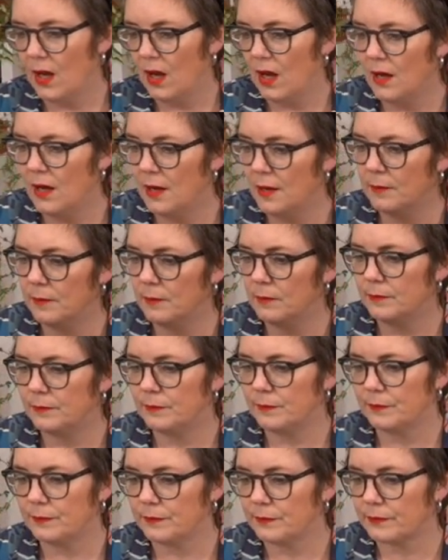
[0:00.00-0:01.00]

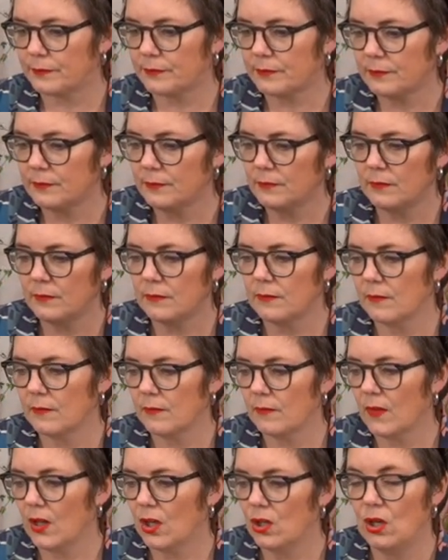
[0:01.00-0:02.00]

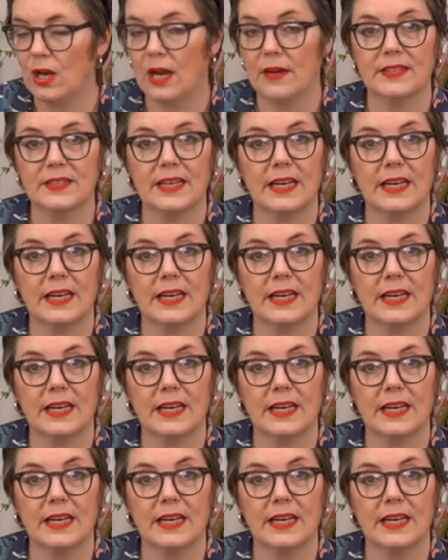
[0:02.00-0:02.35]
you have